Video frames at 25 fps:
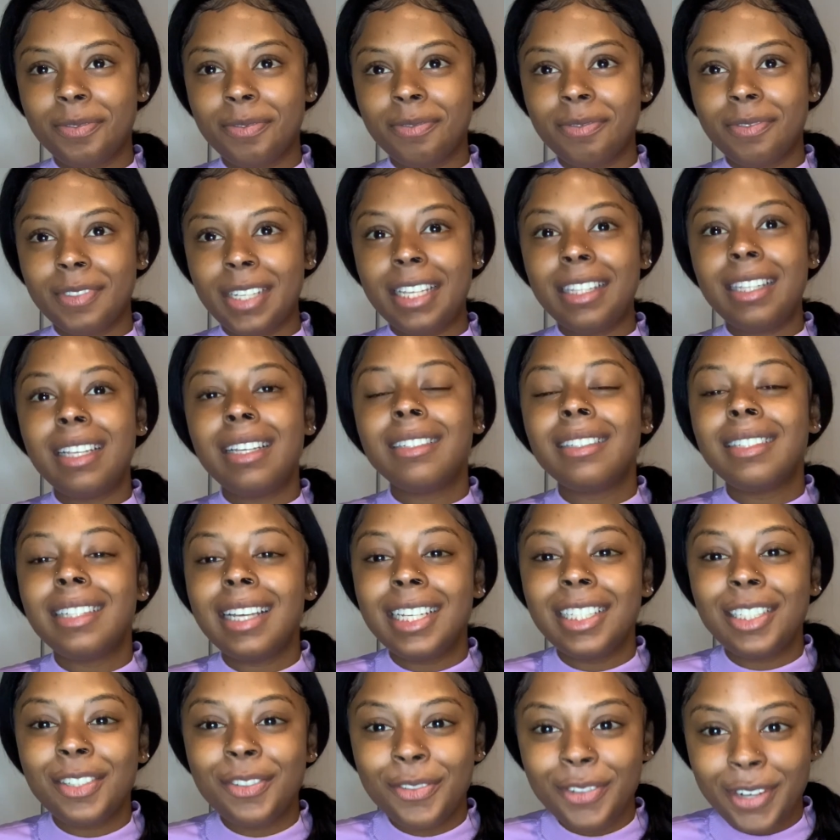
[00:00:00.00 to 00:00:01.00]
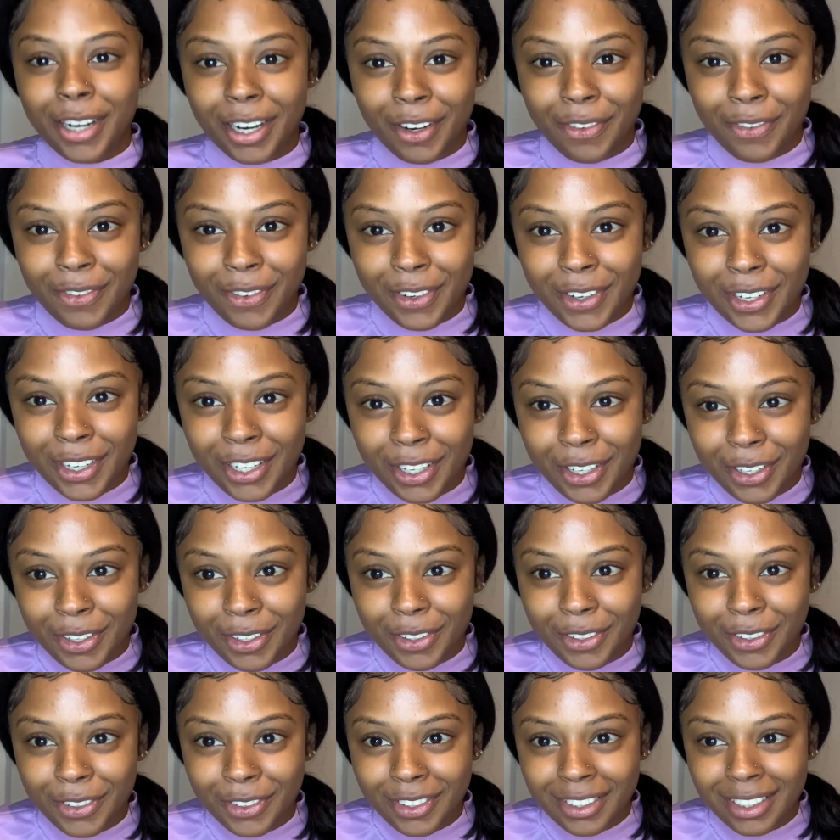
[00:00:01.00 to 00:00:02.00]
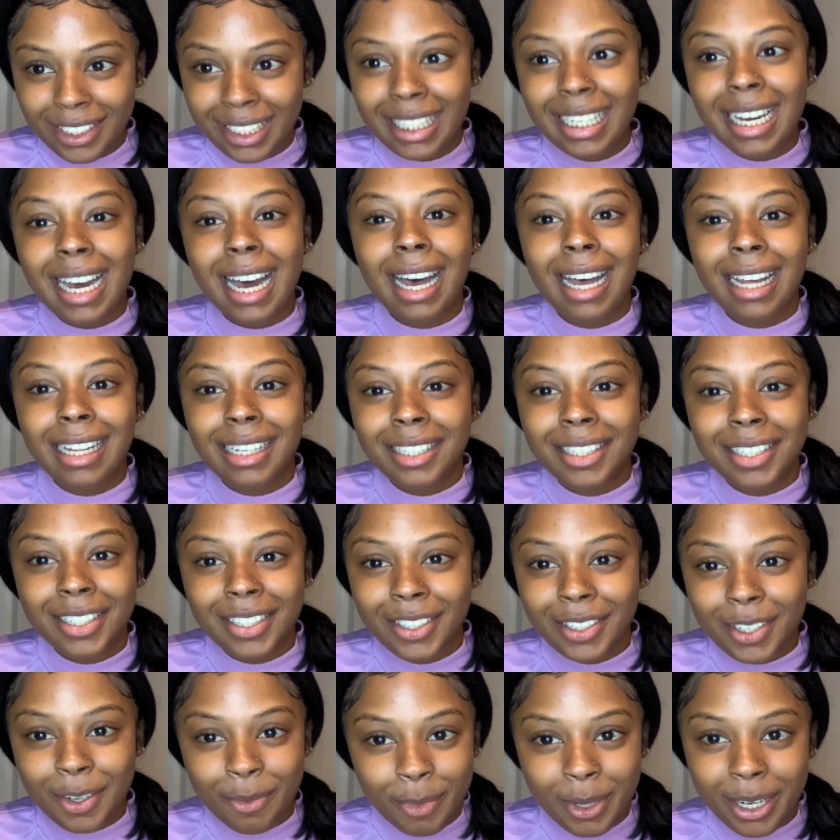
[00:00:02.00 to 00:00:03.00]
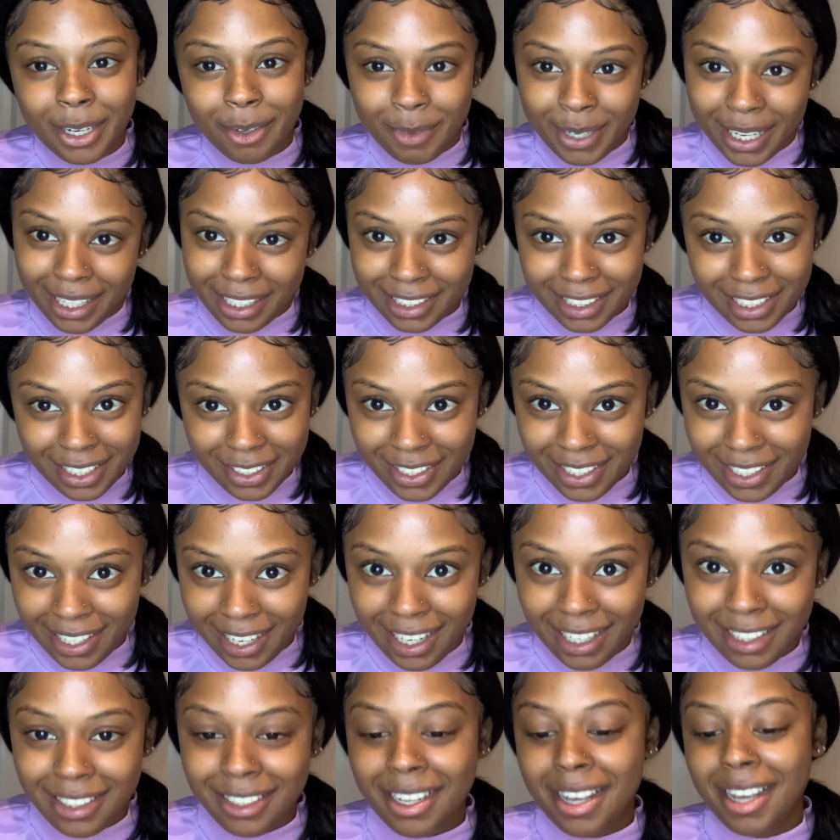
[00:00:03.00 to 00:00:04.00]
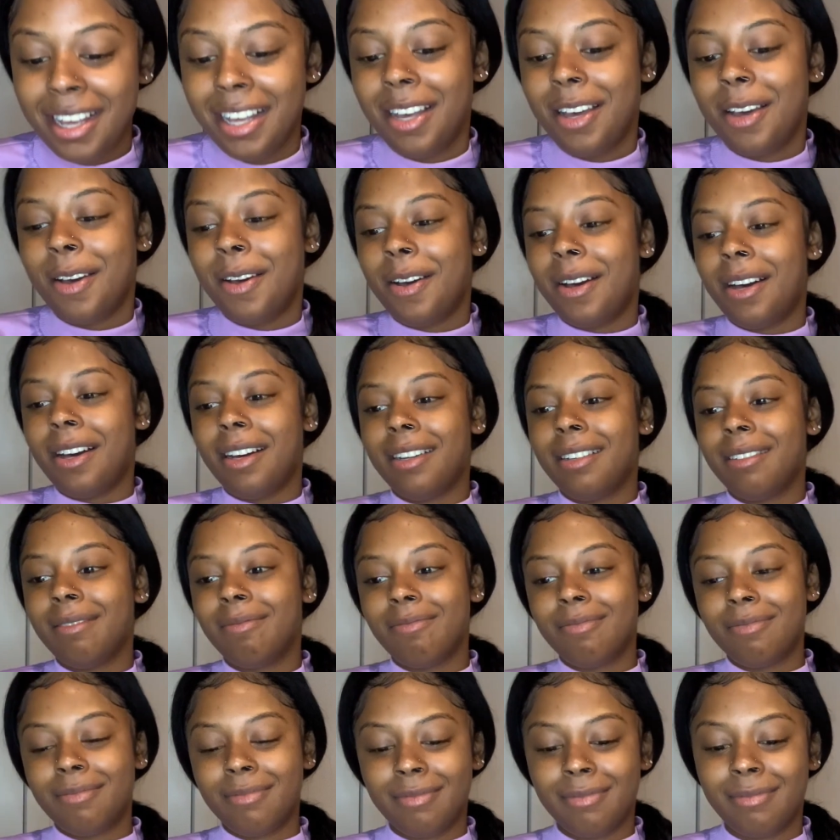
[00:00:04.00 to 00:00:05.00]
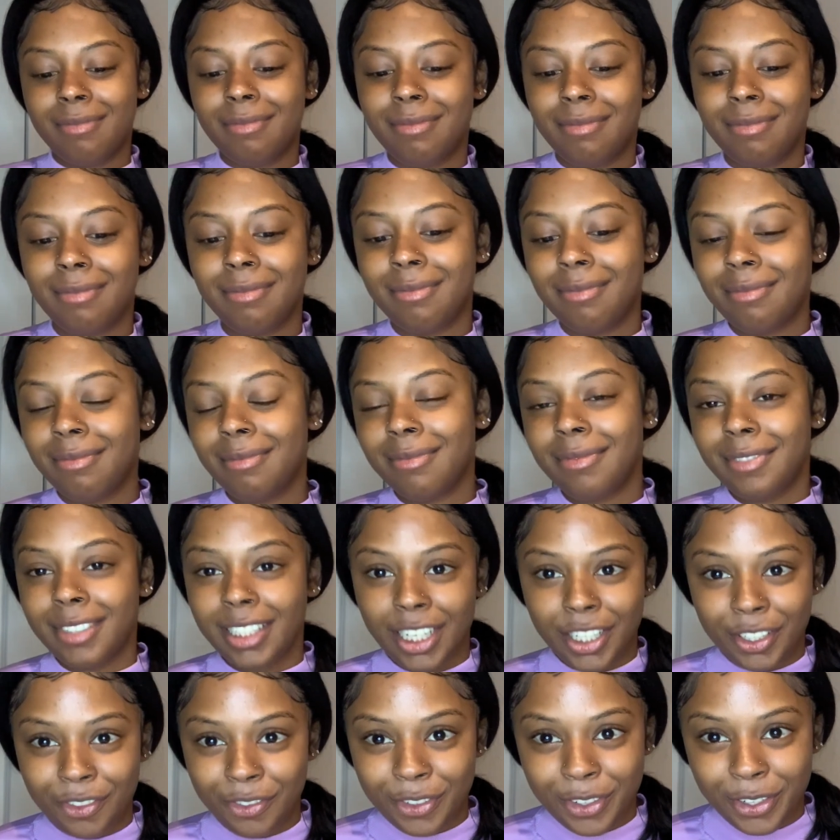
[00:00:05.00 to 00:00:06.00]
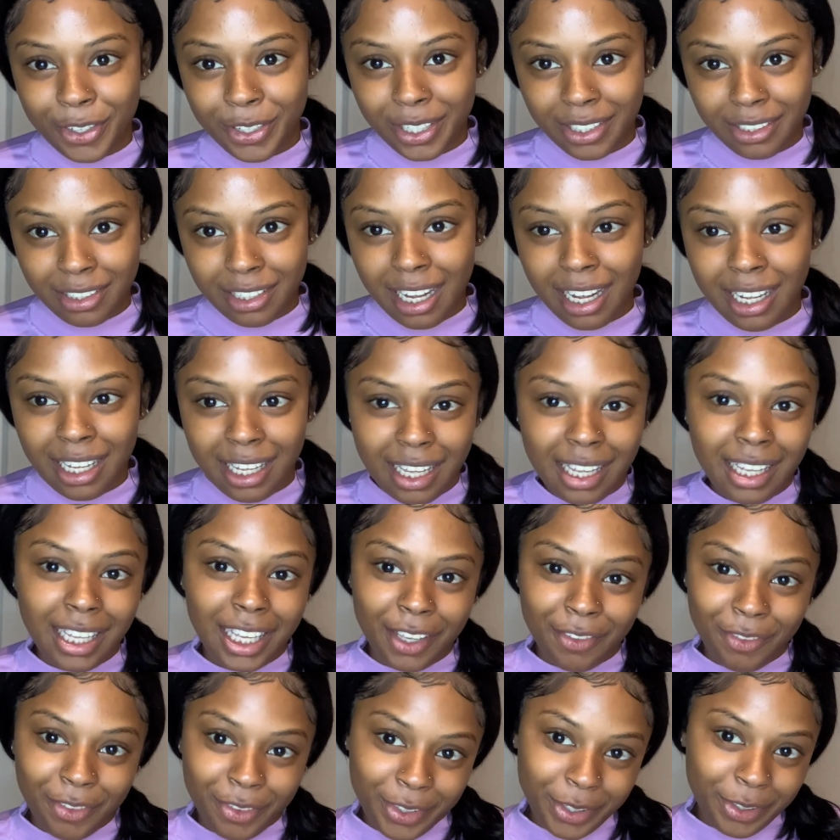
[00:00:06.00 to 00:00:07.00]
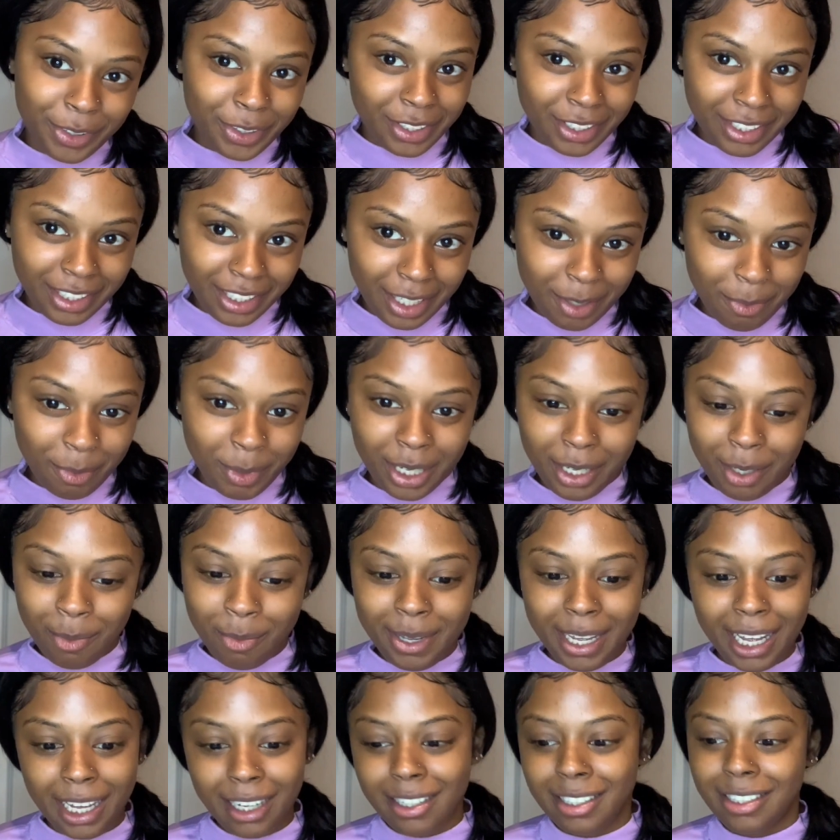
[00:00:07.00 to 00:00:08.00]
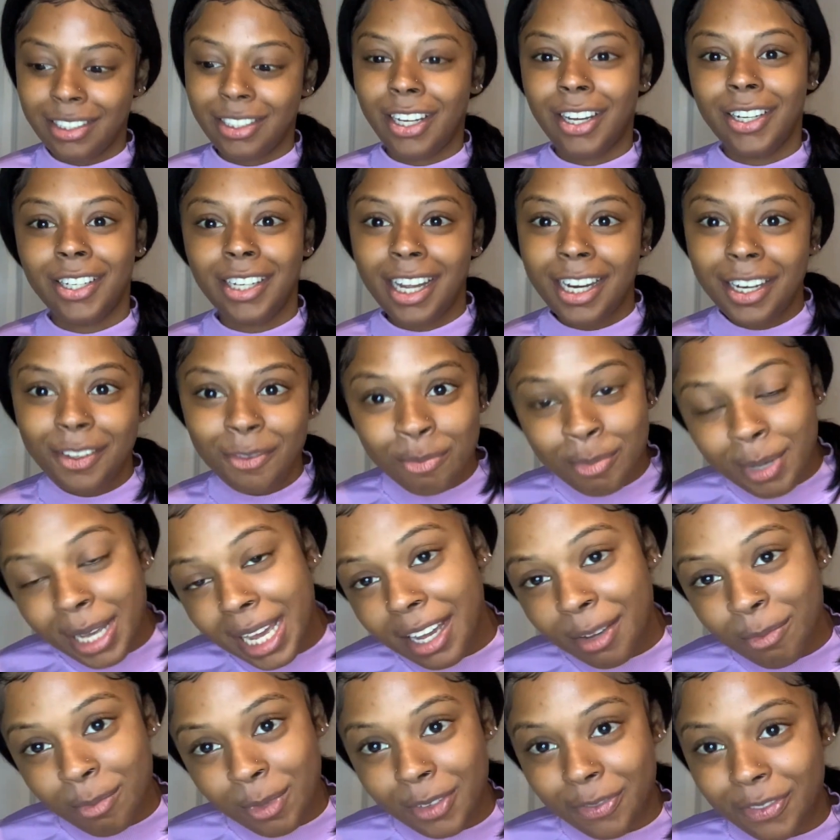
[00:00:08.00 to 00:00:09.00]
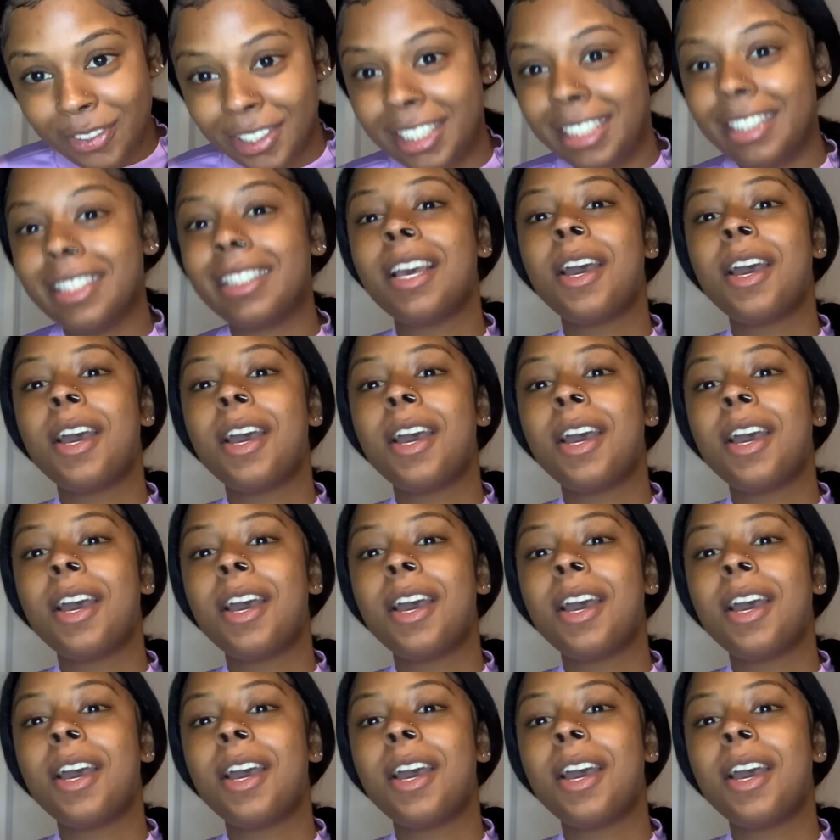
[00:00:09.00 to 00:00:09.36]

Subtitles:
If this doesn't work for you, you got your money back in 30 days. Of course, I can't give you your money back because y'all not even paying me for this.